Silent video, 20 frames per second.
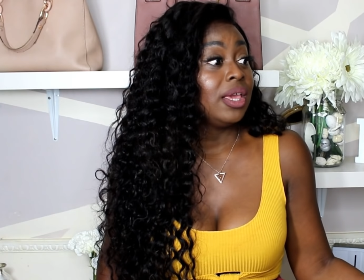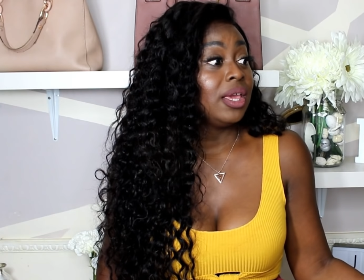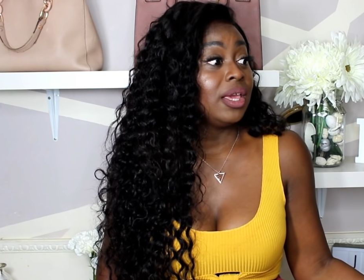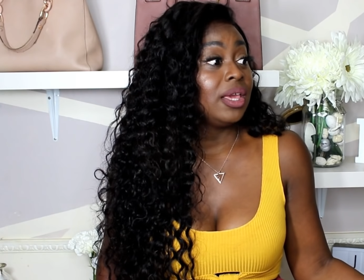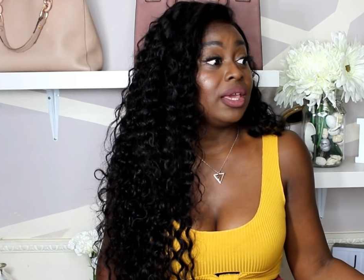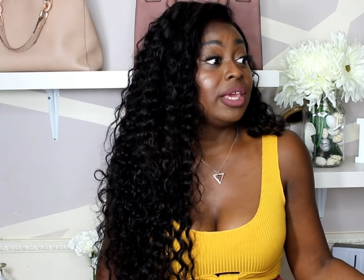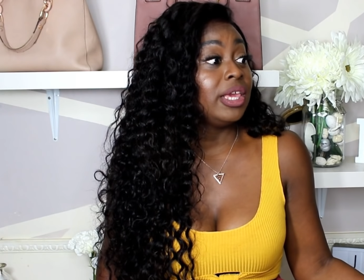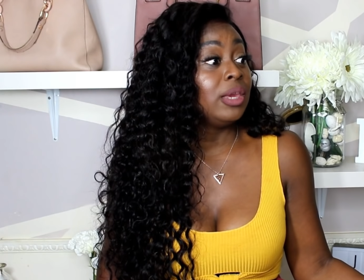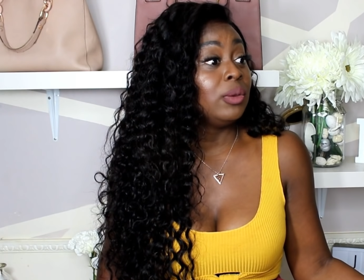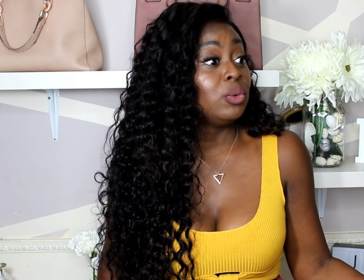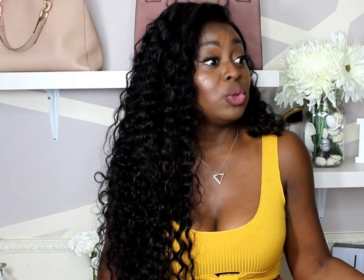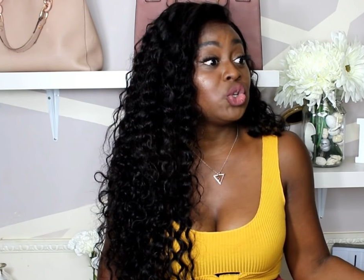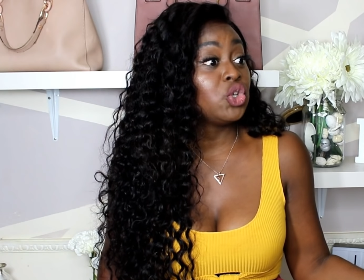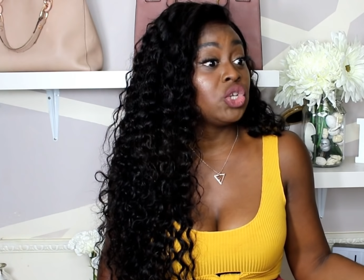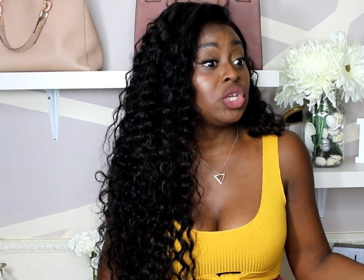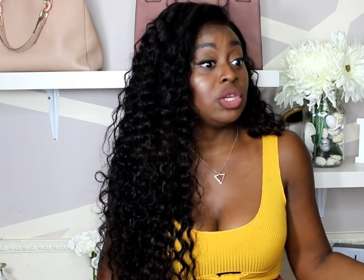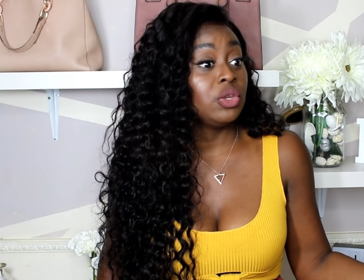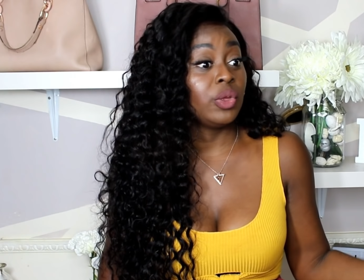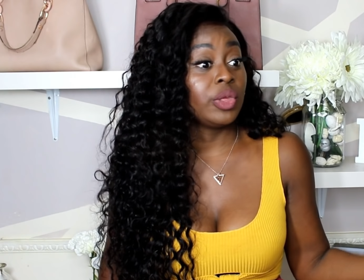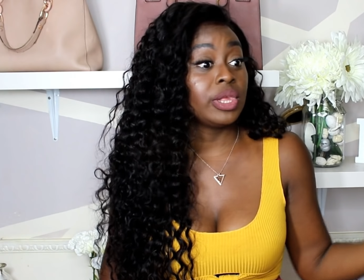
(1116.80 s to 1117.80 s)
he was
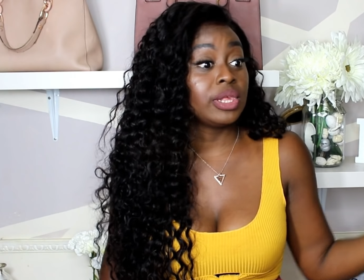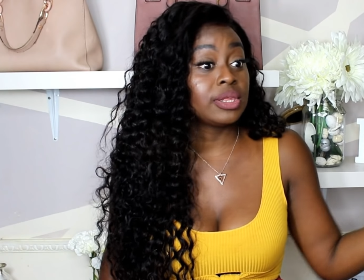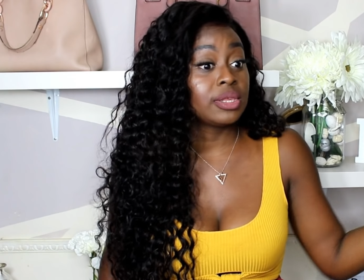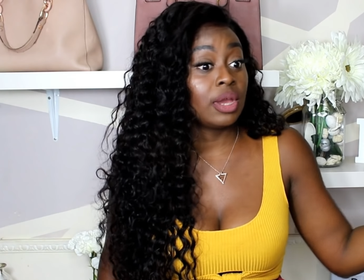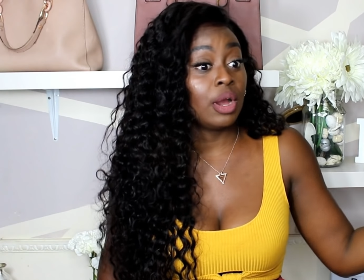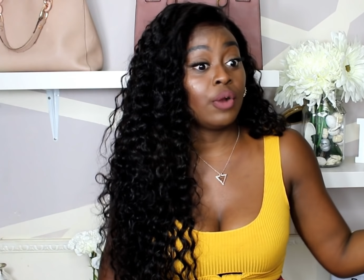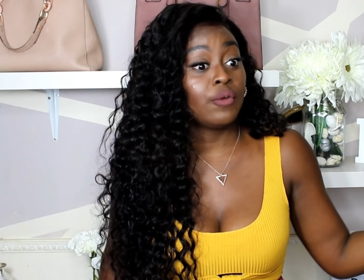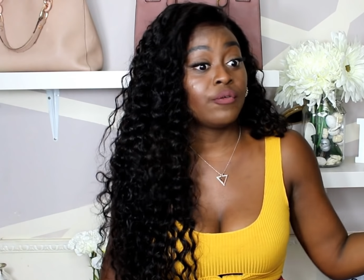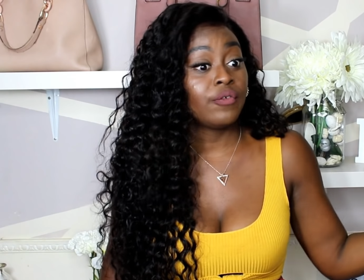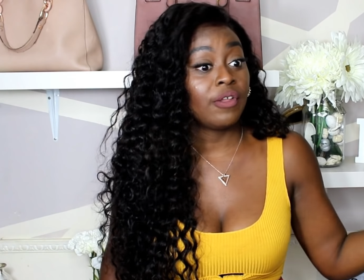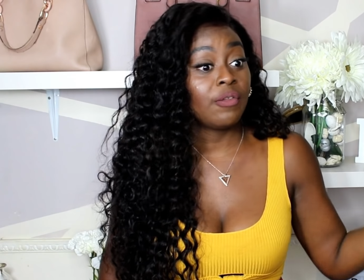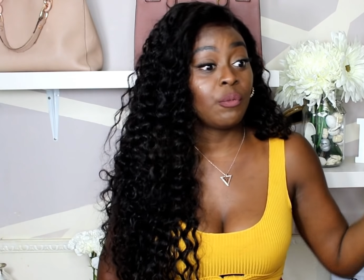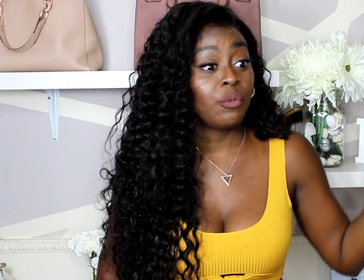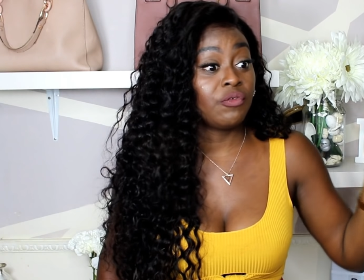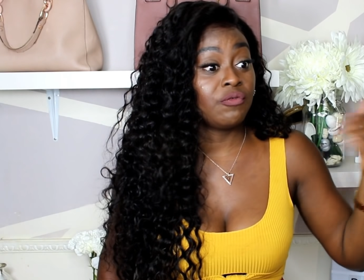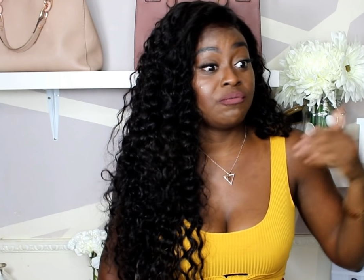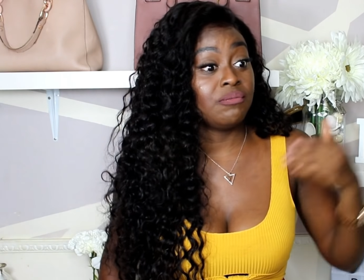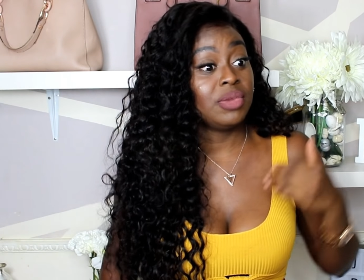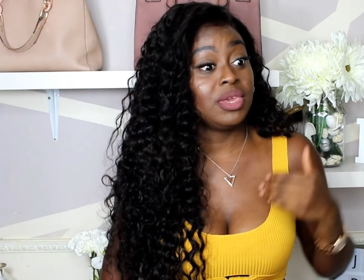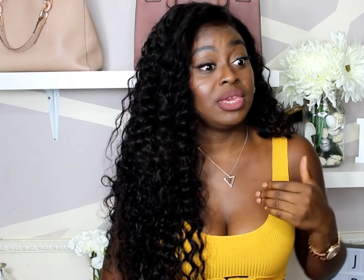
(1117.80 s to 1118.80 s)
cheating on his girlfriend
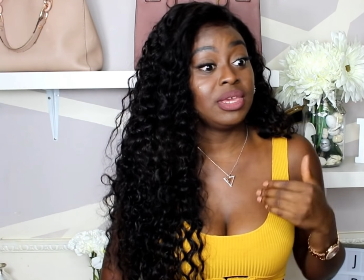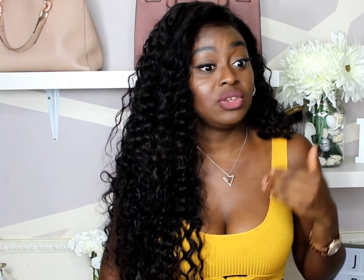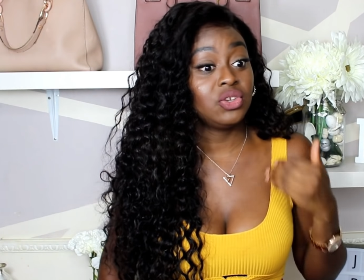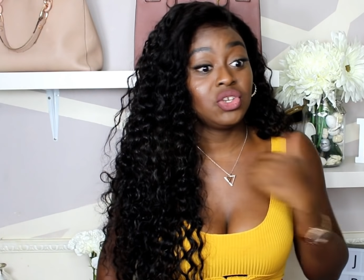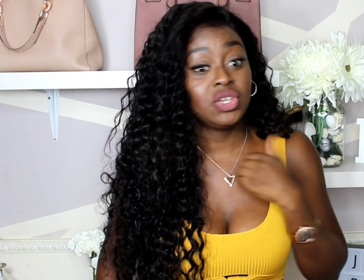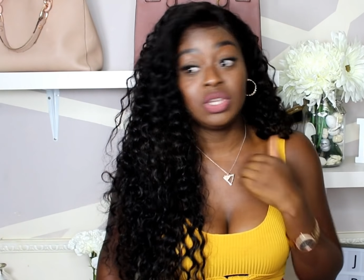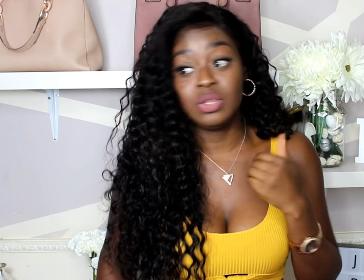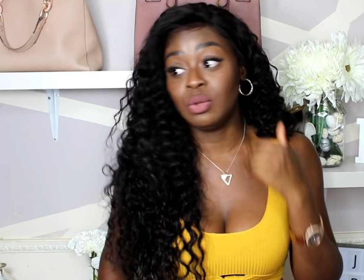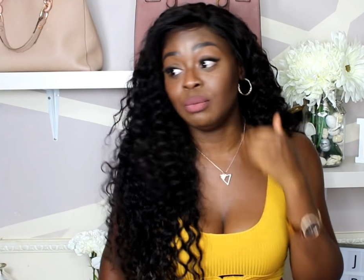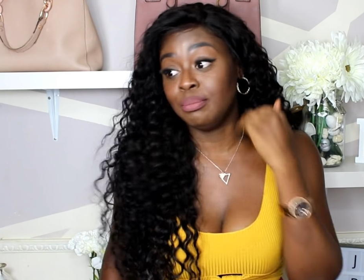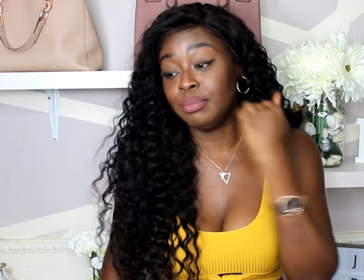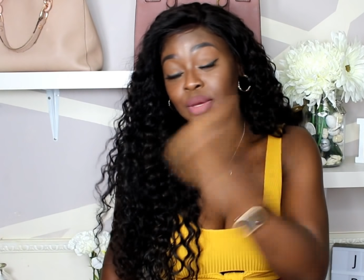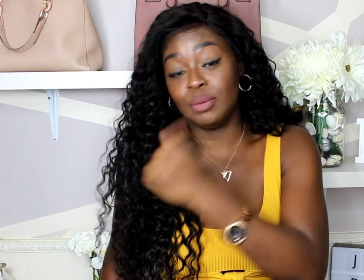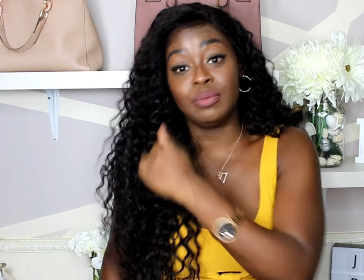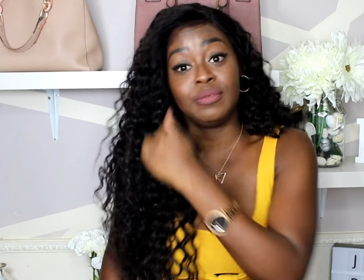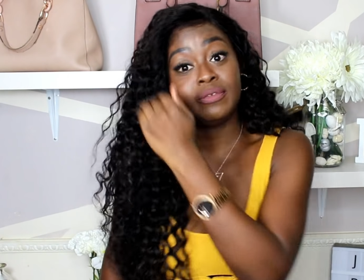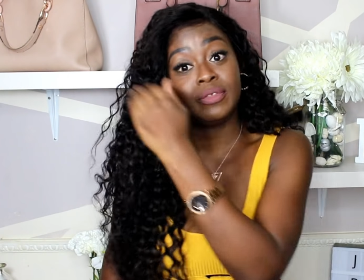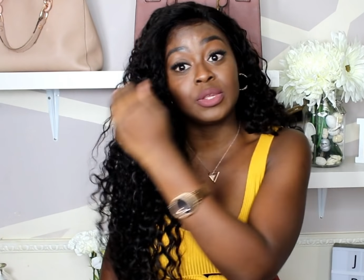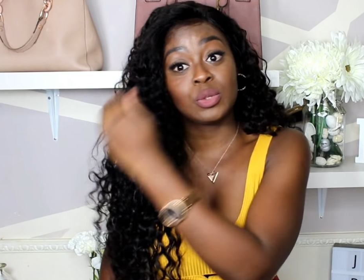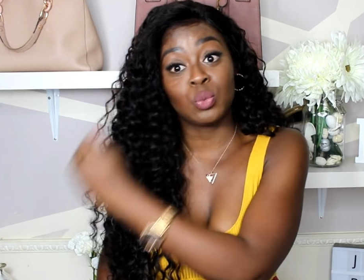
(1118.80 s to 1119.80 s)
with me and cheating on me
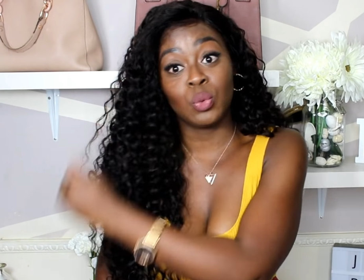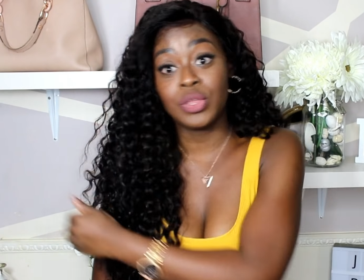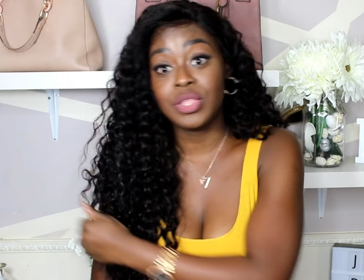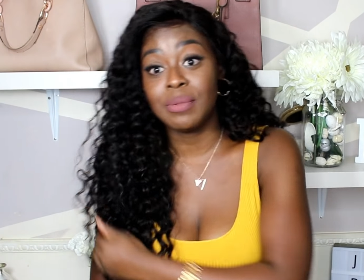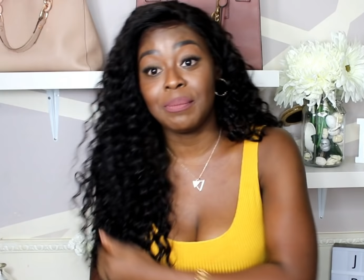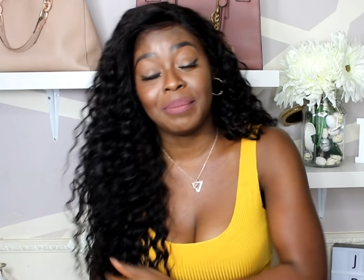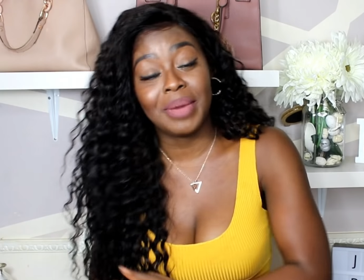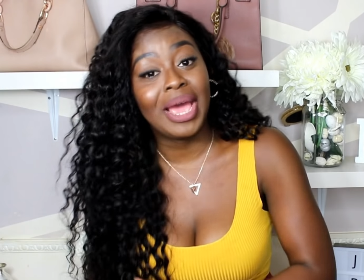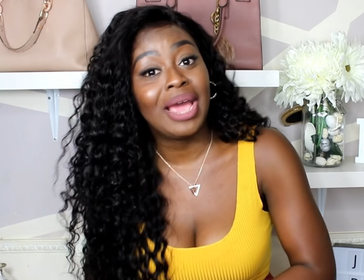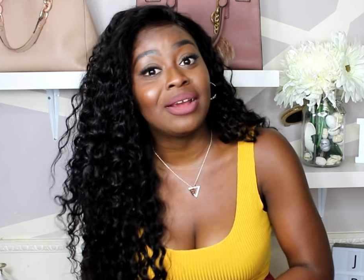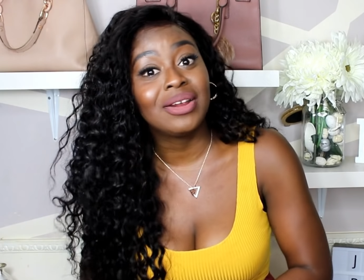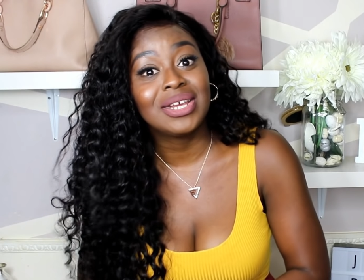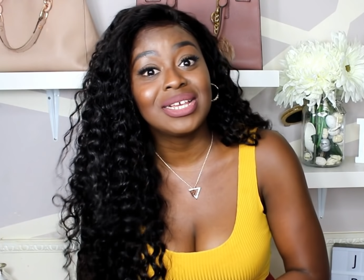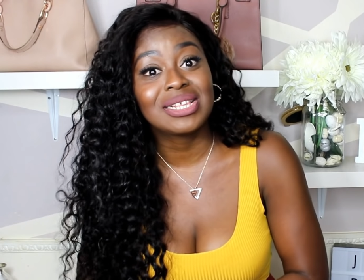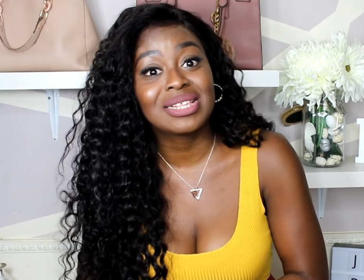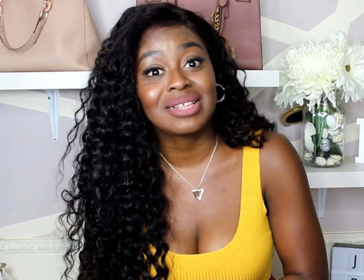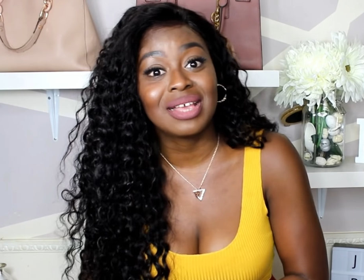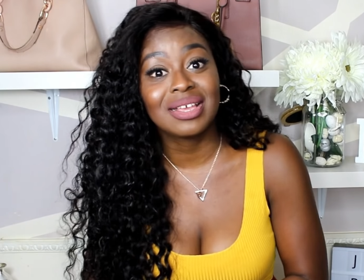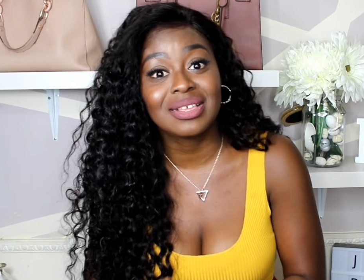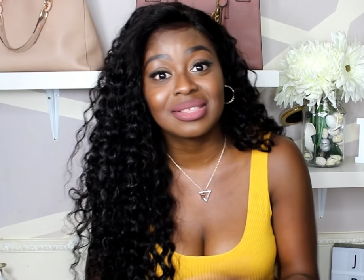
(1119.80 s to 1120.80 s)
with this one in
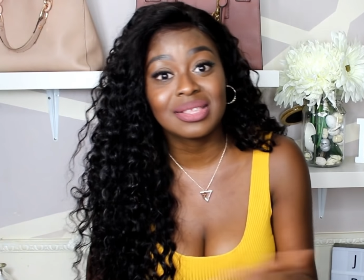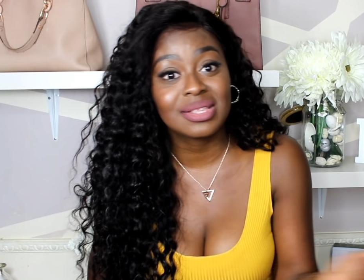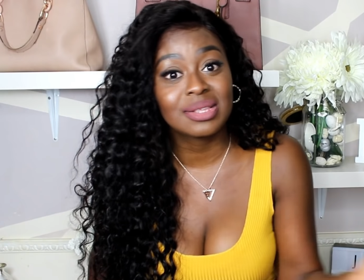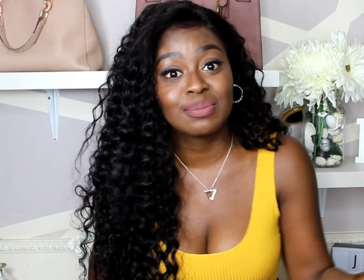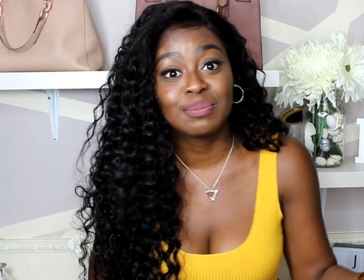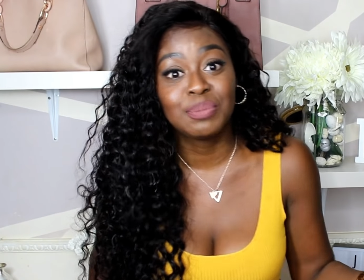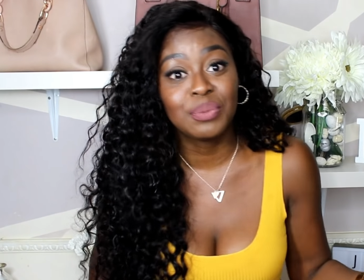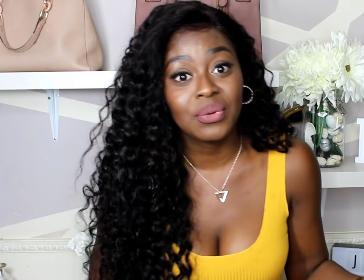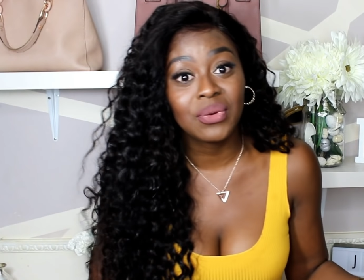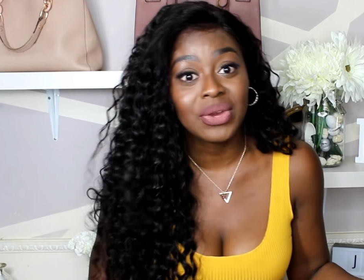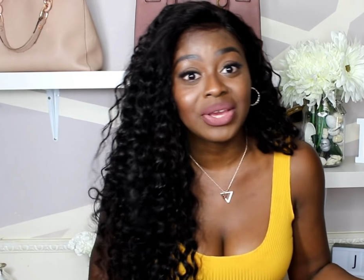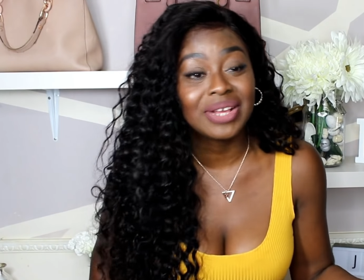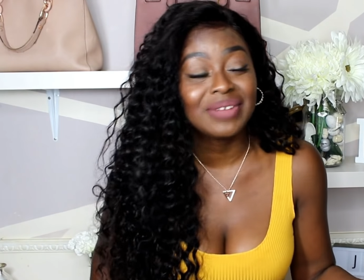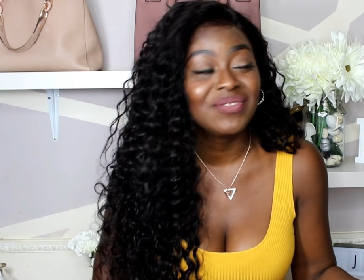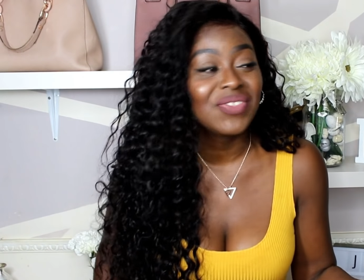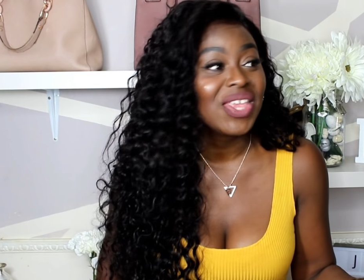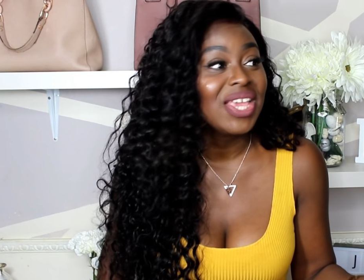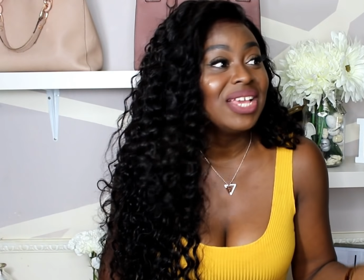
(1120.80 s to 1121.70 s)
Paris, like this boy.